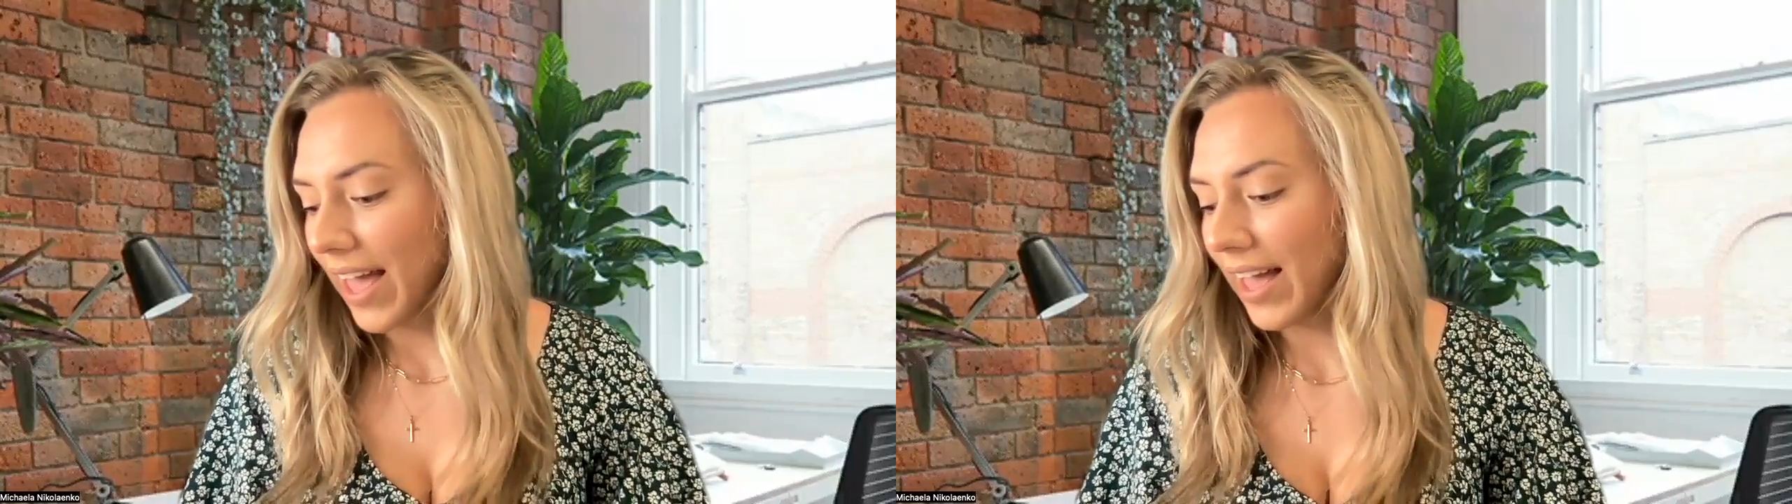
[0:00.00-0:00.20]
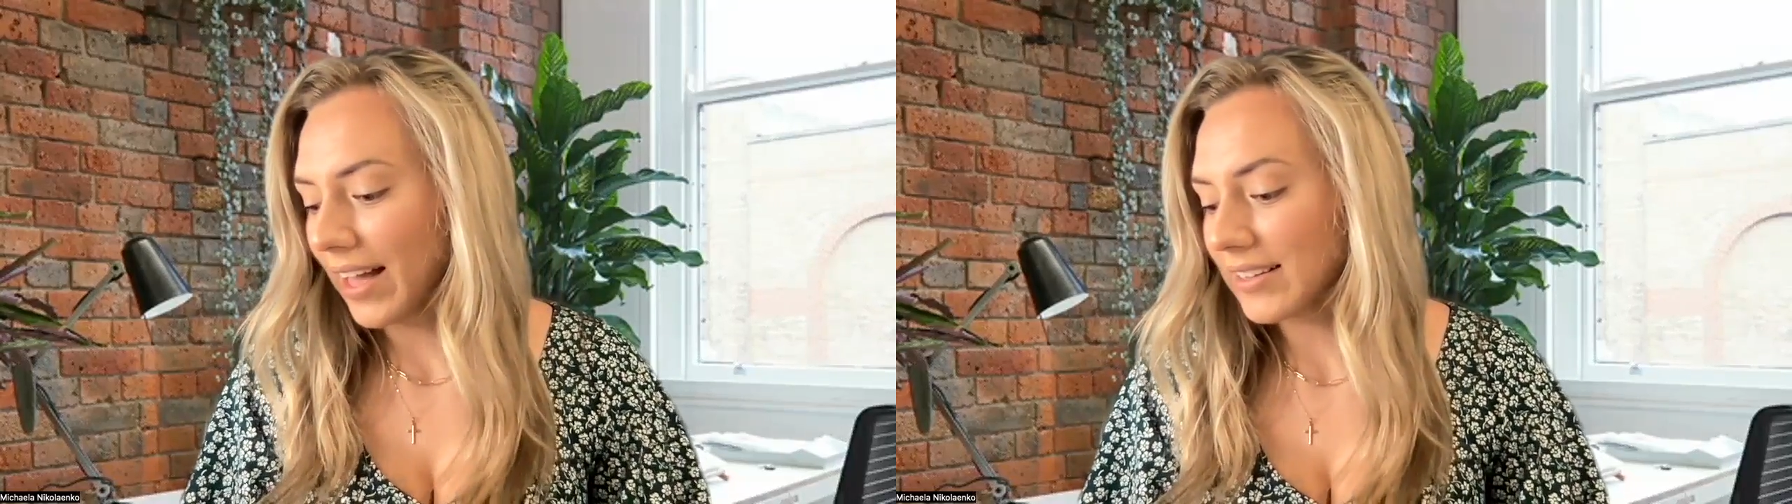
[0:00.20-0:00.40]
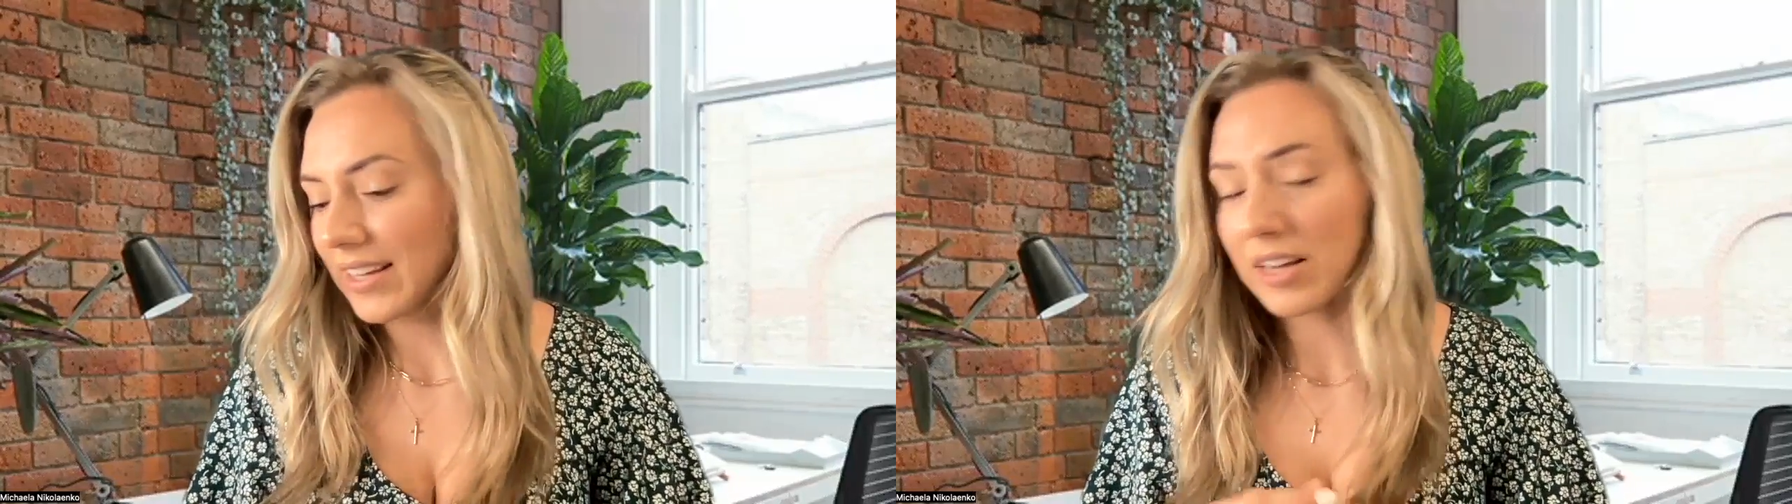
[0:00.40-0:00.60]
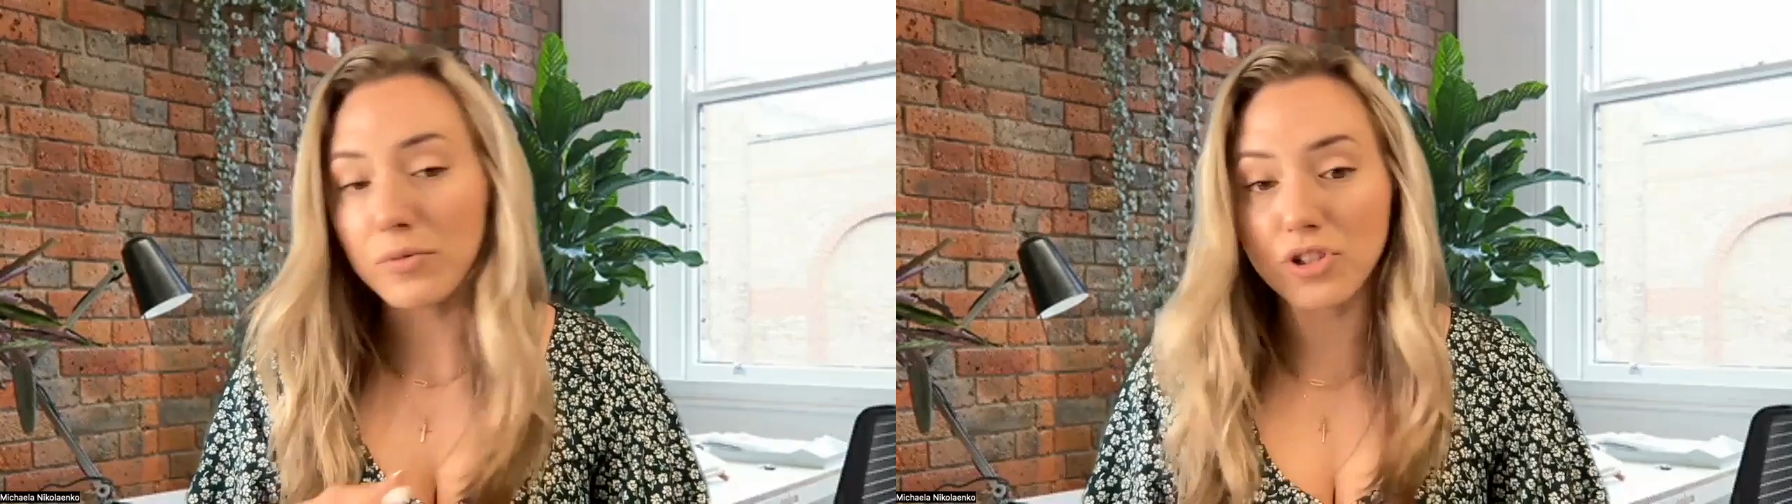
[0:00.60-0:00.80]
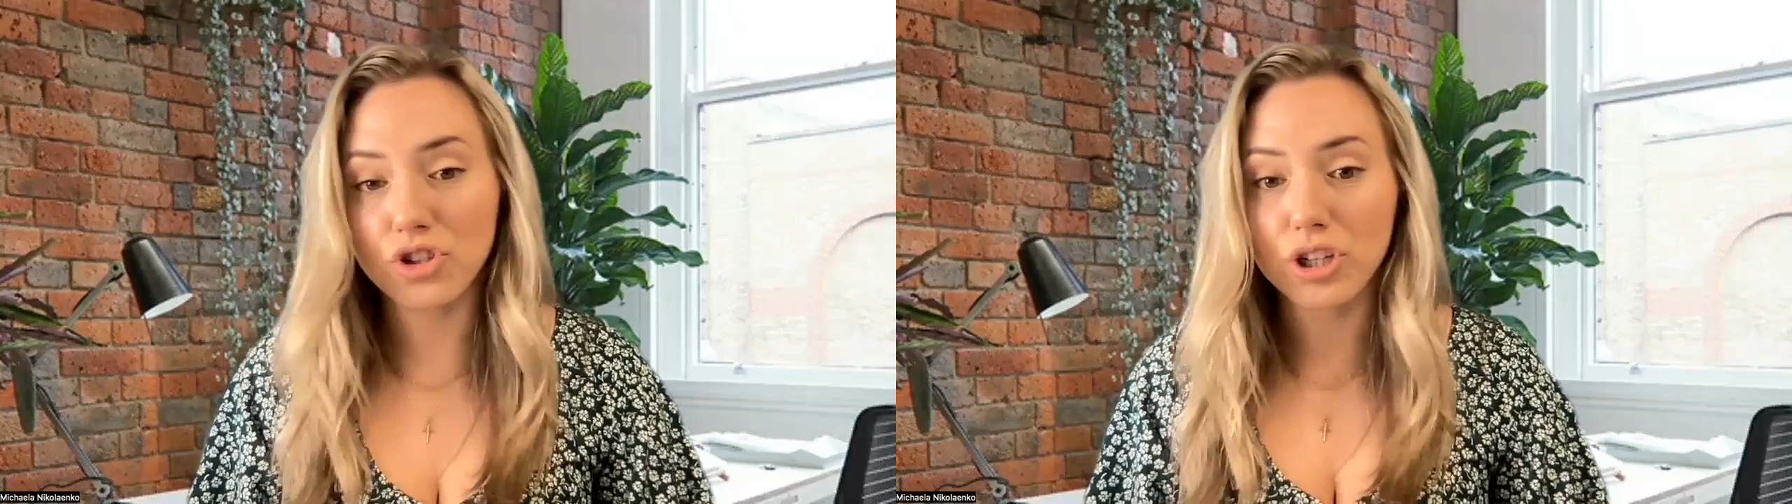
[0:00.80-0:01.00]
and it
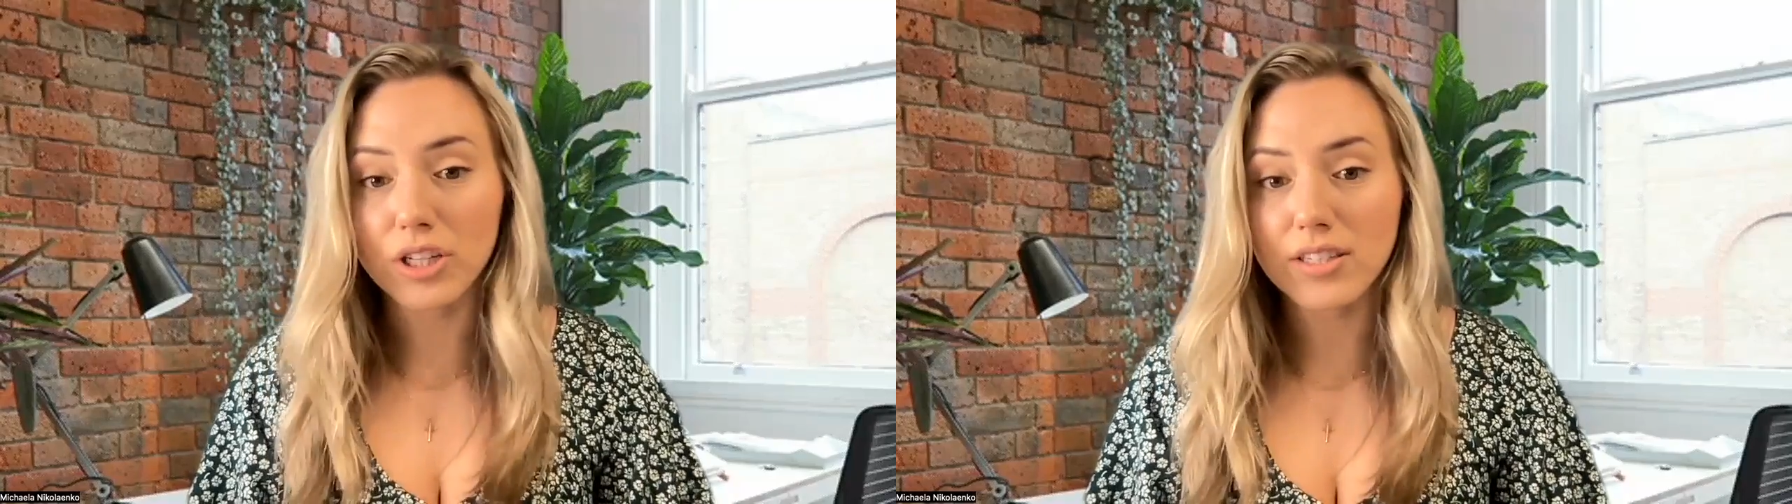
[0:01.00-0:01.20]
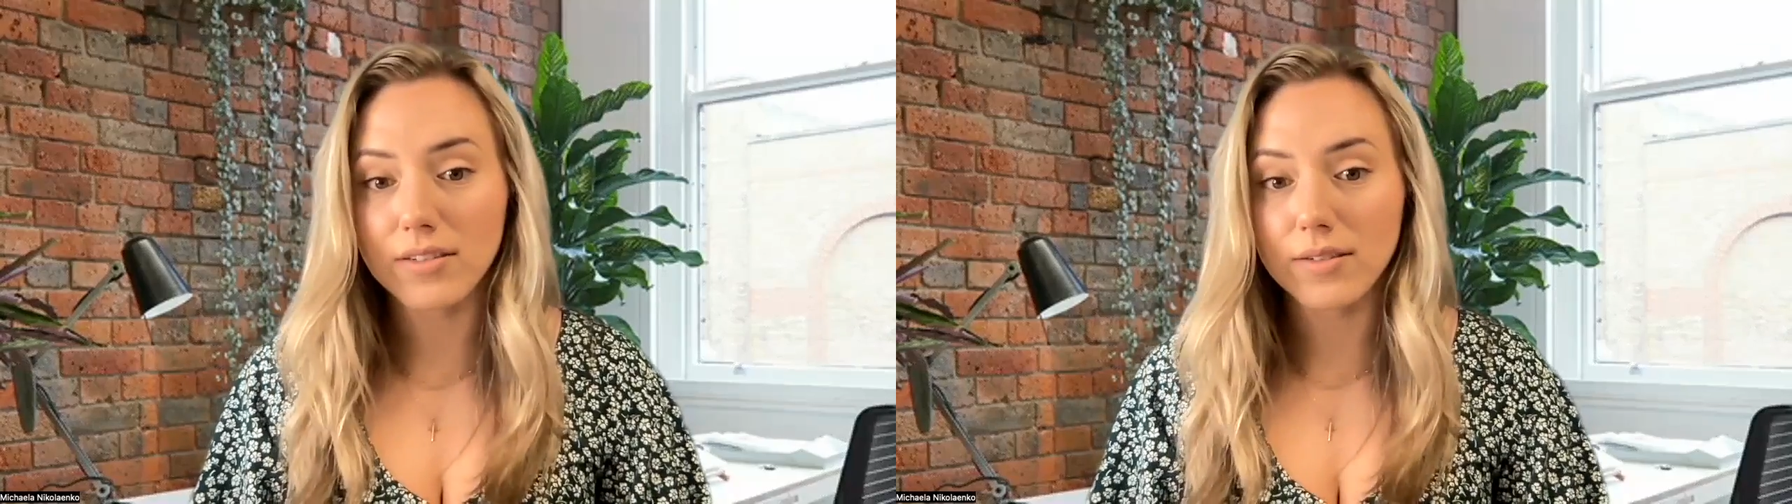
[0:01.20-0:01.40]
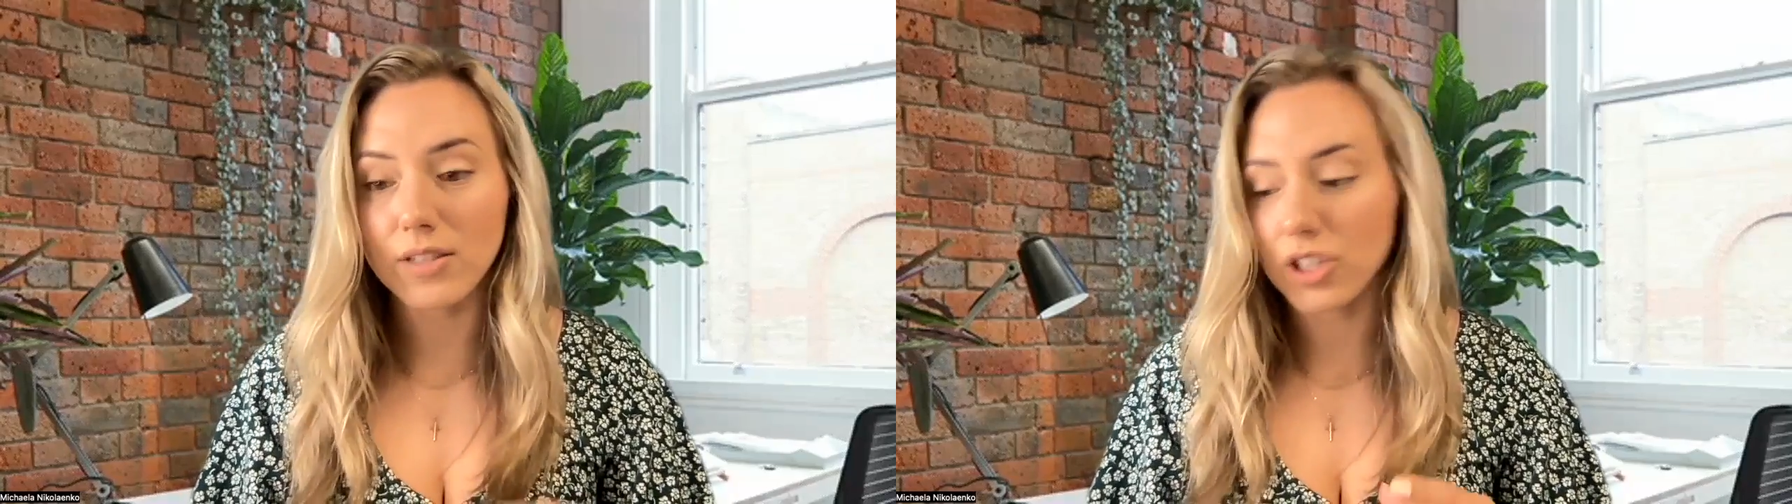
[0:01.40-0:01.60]
was just